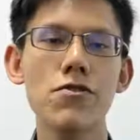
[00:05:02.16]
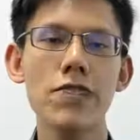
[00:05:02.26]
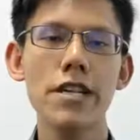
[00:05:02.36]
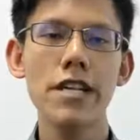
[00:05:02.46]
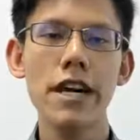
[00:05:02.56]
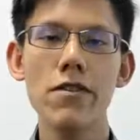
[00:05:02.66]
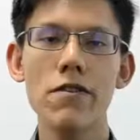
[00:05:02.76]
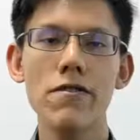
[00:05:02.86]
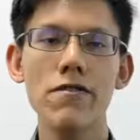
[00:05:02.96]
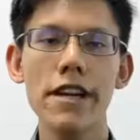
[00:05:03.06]
3 out
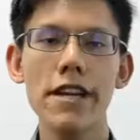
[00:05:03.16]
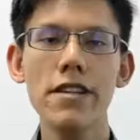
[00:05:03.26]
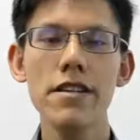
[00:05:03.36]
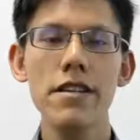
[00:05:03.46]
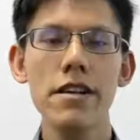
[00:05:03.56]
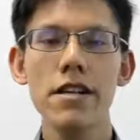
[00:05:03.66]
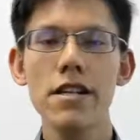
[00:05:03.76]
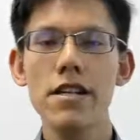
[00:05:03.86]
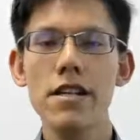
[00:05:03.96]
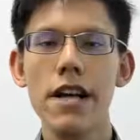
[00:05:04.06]
of 10.
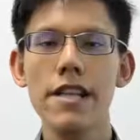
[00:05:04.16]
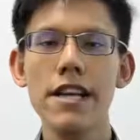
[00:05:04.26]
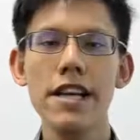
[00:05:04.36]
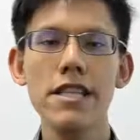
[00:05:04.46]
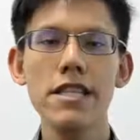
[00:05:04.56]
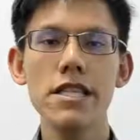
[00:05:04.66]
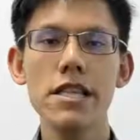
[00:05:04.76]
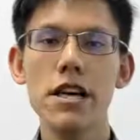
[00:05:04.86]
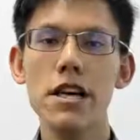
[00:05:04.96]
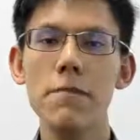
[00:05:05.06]
And then
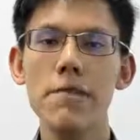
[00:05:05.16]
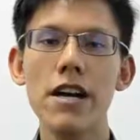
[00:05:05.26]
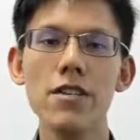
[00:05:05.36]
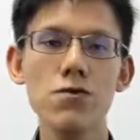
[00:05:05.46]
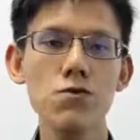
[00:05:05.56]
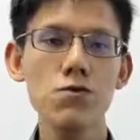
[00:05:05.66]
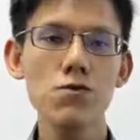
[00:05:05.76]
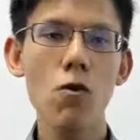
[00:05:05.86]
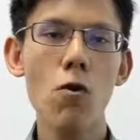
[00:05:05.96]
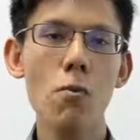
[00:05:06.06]
there are
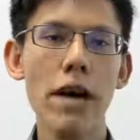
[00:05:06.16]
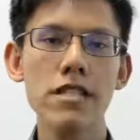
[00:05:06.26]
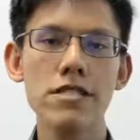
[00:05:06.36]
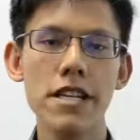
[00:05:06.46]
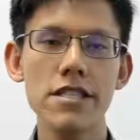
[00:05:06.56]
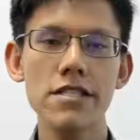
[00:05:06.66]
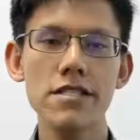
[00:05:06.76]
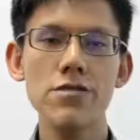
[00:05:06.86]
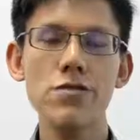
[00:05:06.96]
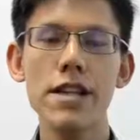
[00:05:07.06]
2 home
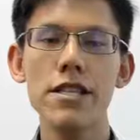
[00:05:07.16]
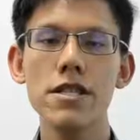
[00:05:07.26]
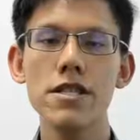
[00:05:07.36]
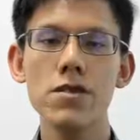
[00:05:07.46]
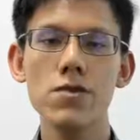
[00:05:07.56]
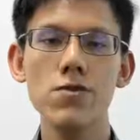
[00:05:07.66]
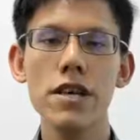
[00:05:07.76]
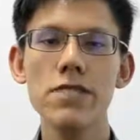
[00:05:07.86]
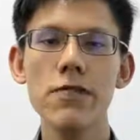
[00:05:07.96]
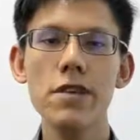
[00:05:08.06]
exercises you can do
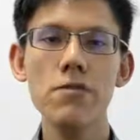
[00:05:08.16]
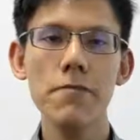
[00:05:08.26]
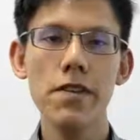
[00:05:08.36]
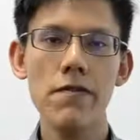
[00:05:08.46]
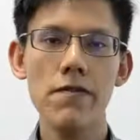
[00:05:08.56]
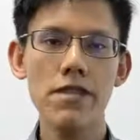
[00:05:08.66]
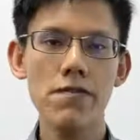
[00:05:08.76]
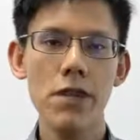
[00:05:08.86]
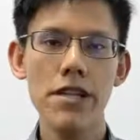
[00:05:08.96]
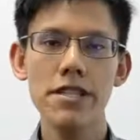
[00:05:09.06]
as well. The
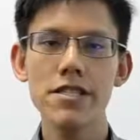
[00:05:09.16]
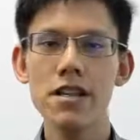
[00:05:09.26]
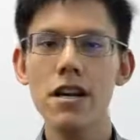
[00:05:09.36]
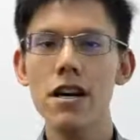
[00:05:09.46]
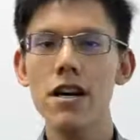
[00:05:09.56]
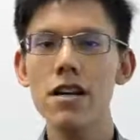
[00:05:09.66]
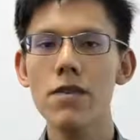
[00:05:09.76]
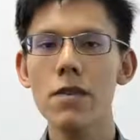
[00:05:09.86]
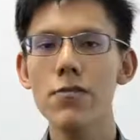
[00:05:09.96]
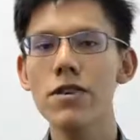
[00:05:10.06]
first one is
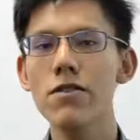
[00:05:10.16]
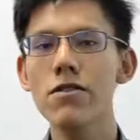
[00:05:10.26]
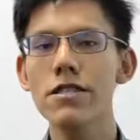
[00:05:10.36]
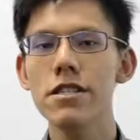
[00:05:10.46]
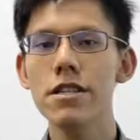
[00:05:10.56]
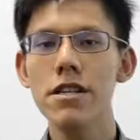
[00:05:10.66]
what we call the